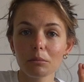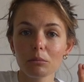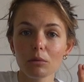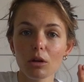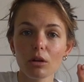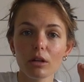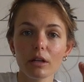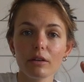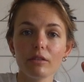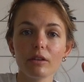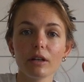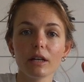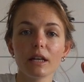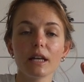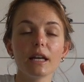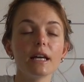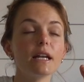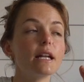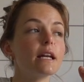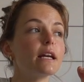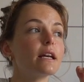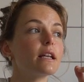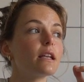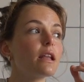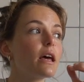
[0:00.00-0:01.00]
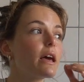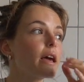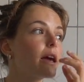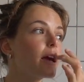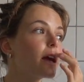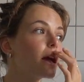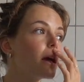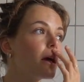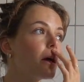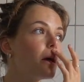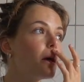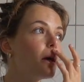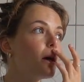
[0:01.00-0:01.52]
I'm not even kidding. Like,
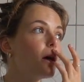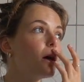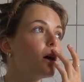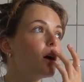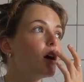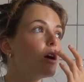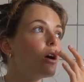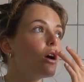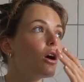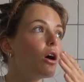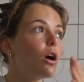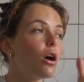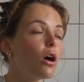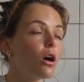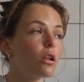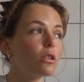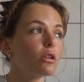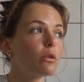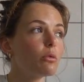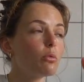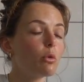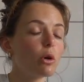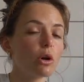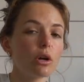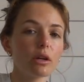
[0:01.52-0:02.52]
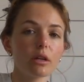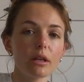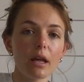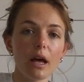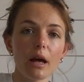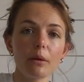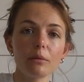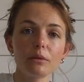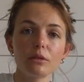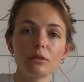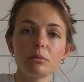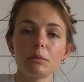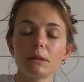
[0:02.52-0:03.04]
all the work that
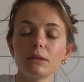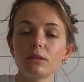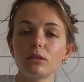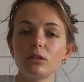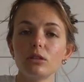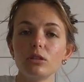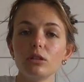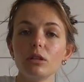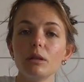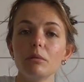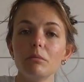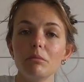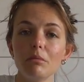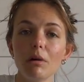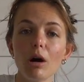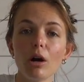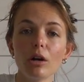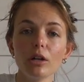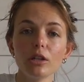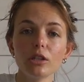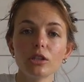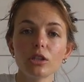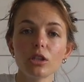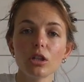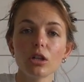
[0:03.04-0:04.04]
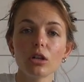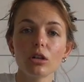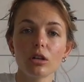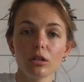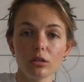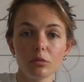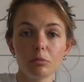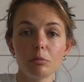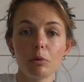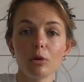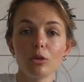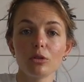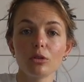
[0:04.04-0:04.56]
I was supposed to do in March got
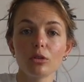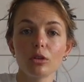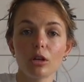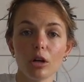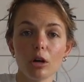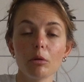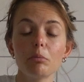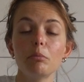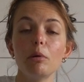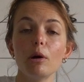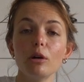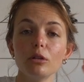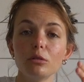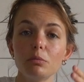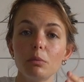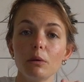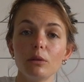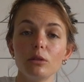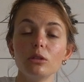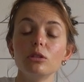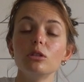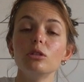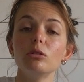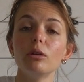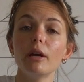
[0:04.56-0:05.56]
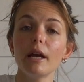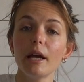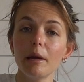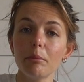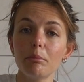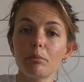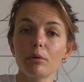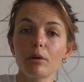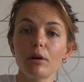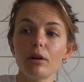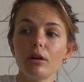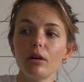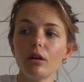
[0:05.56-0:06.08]
postponed to
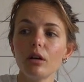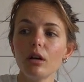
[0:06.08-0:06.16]
April.